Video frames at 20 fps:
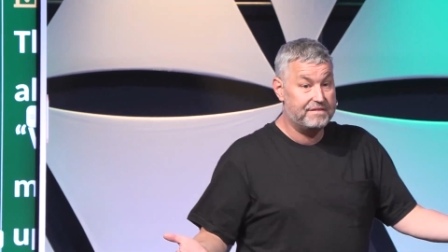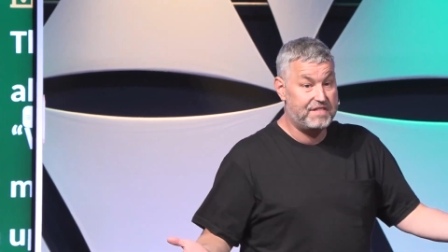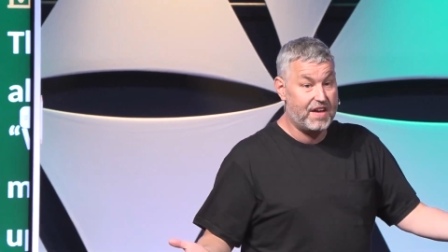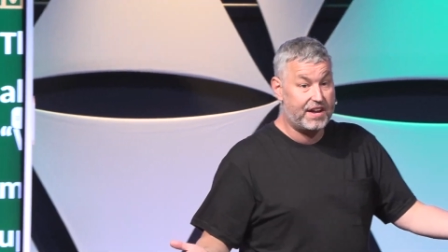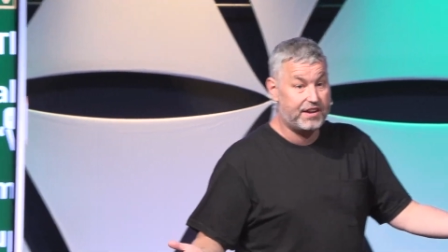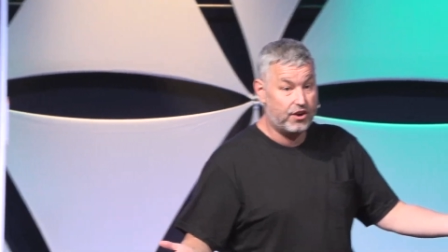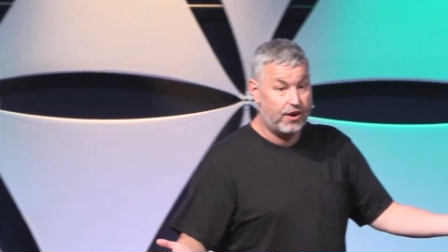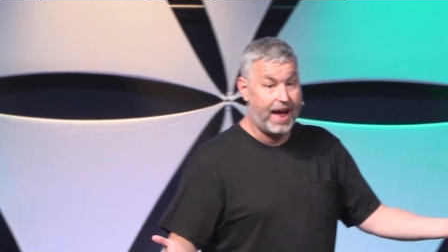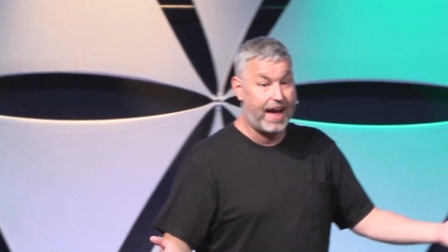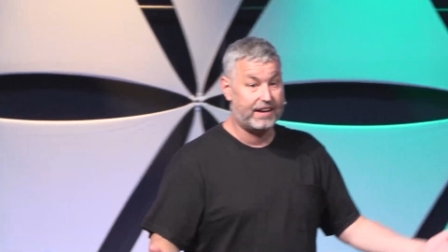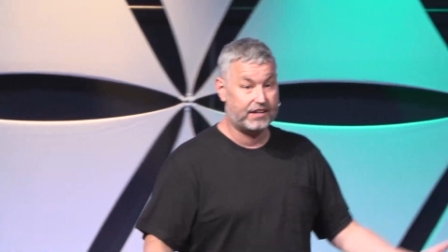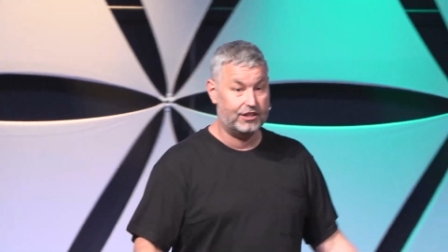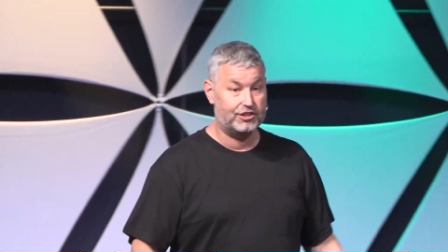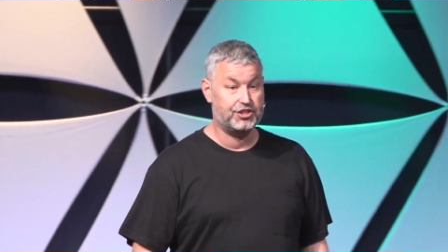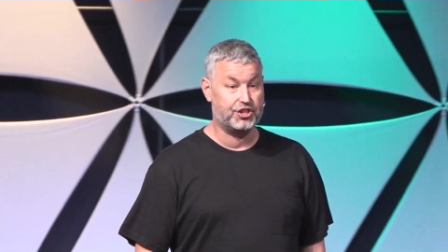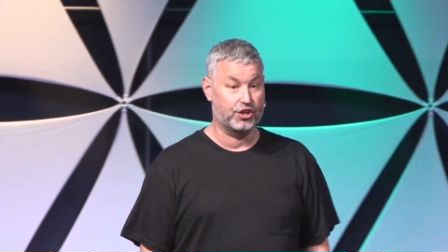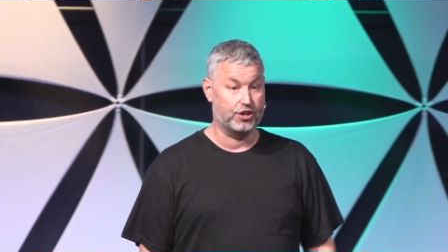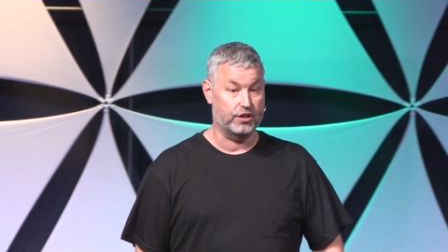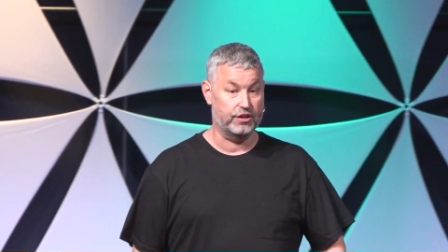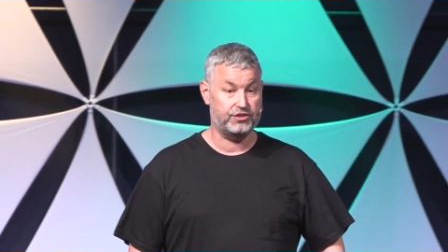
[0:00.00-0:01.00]
that you're at a
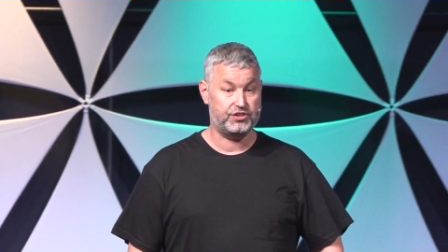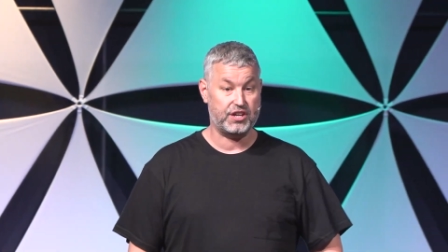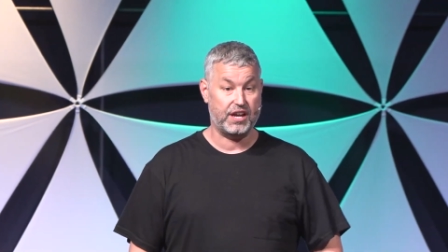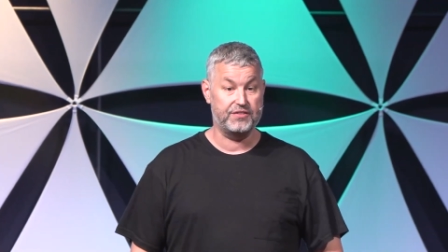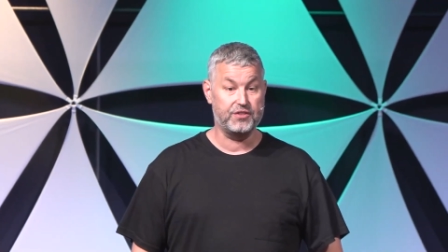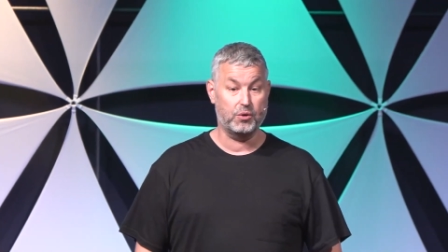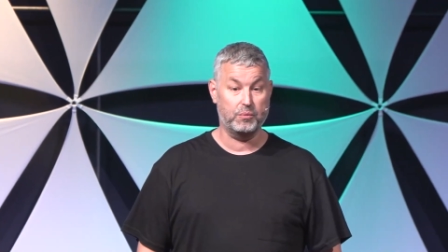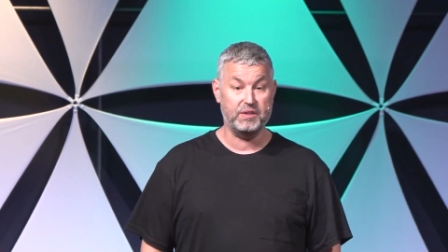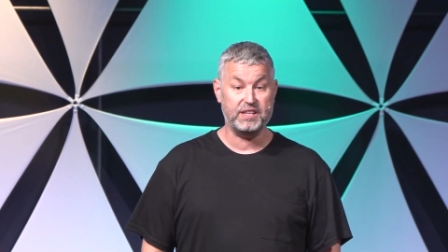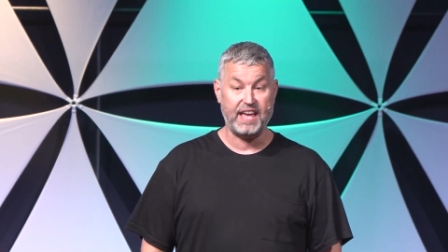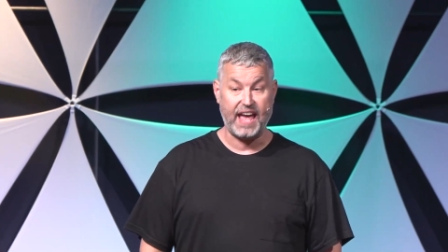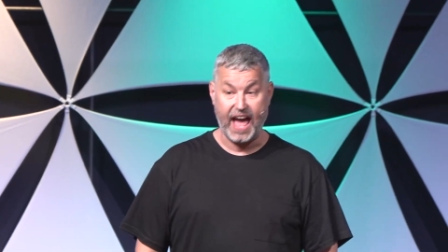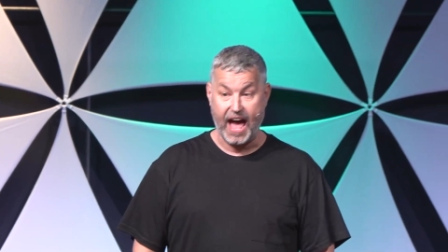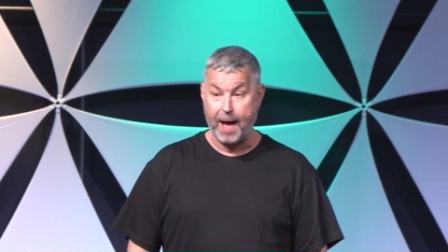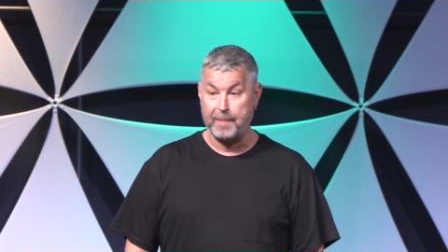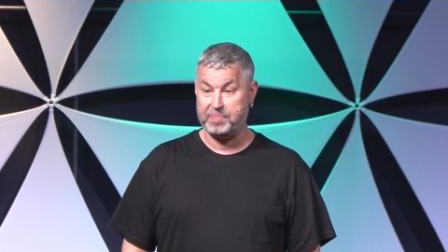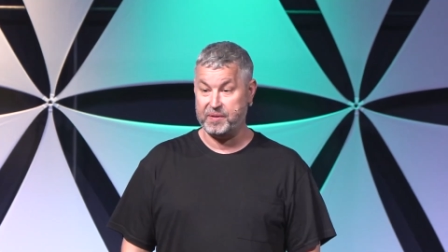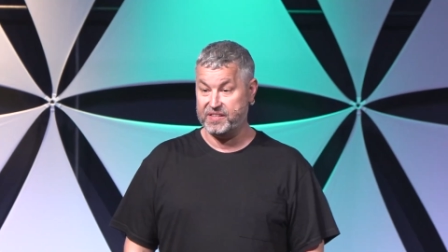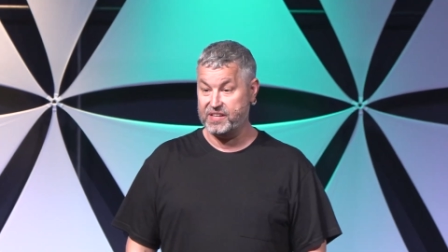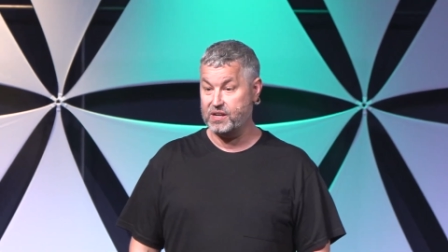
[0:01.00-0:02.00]
church and they're really
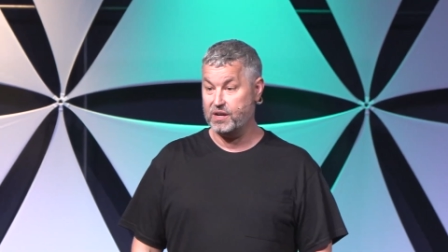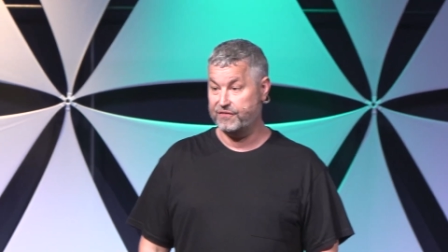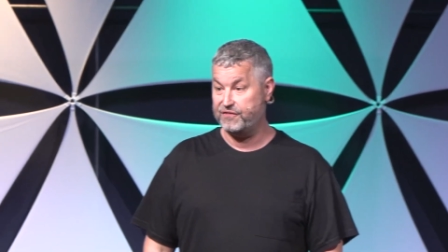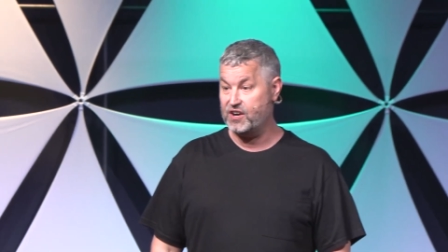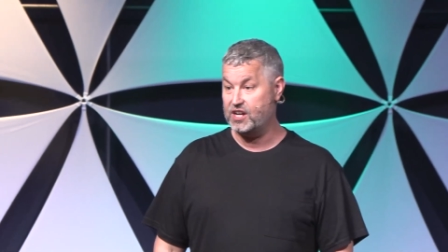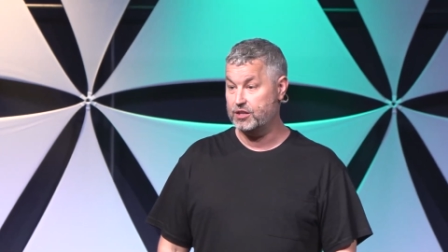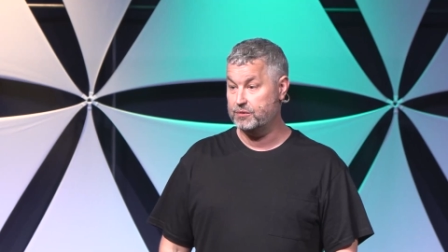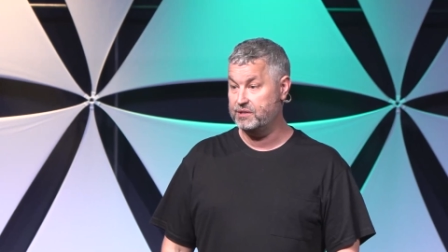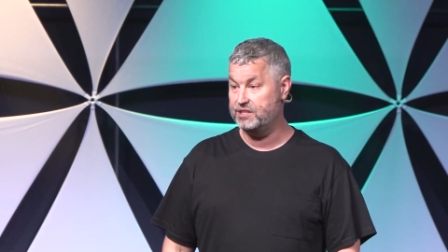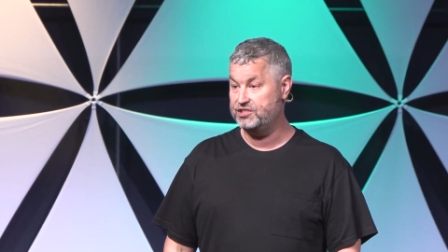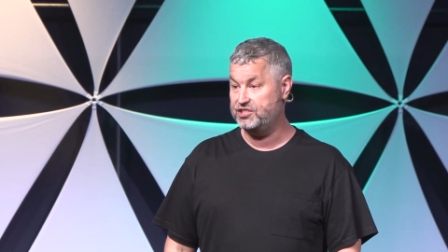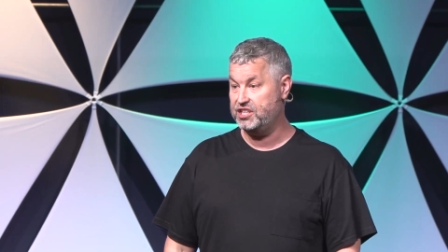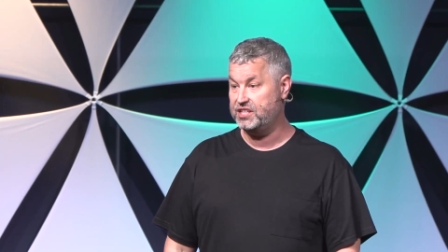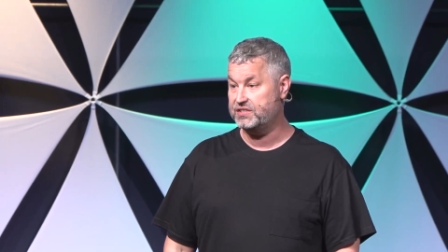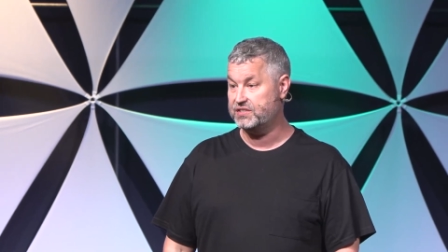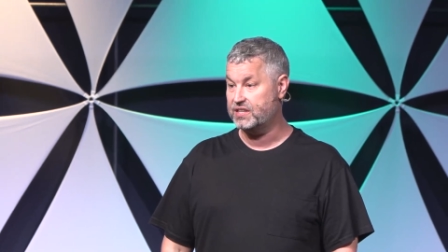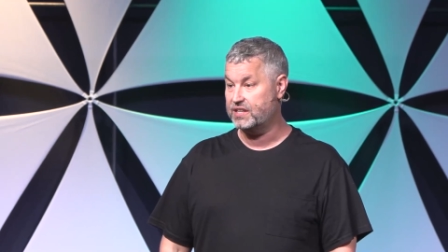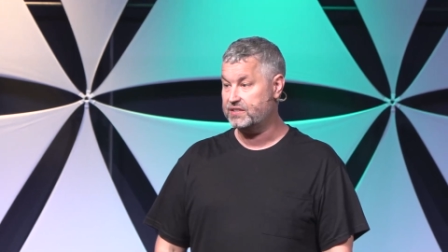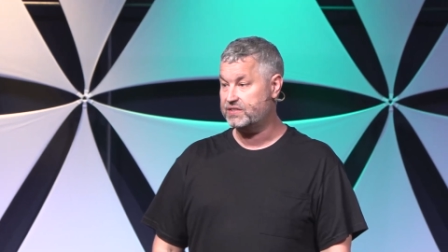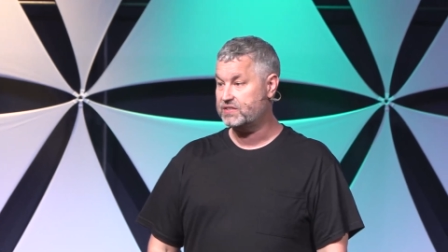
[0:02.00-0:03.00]
happy that you're following
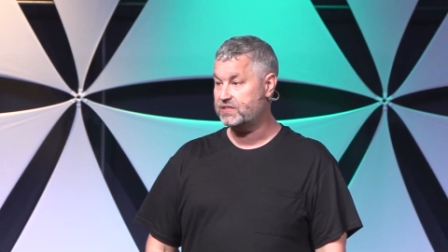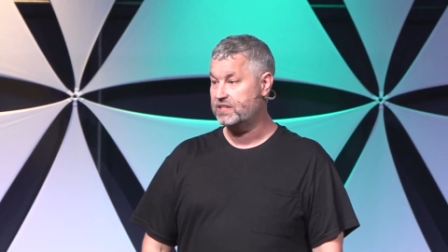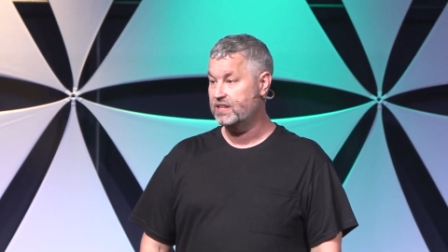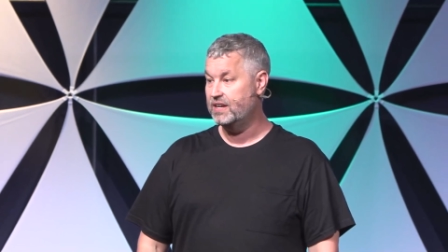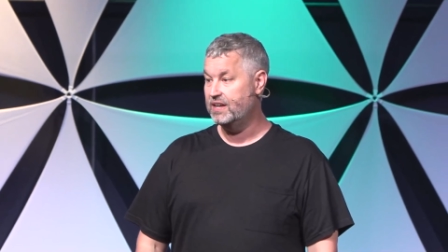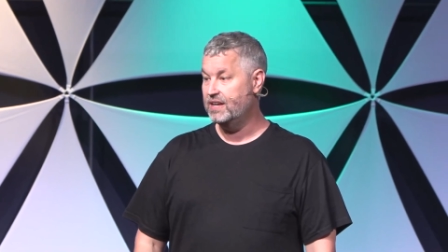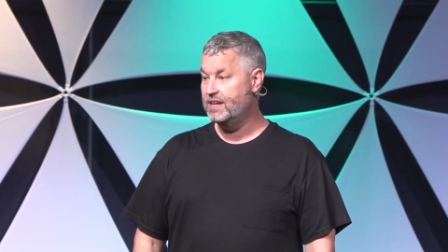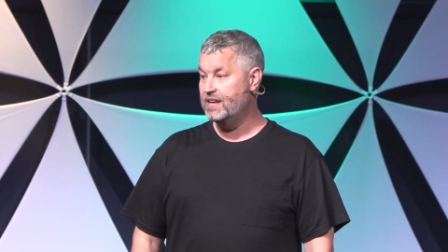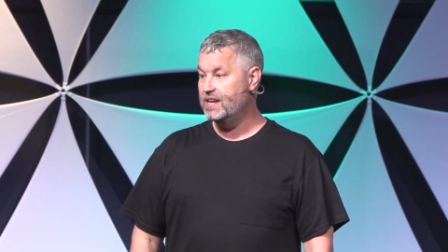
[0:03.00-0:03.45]
Jesus.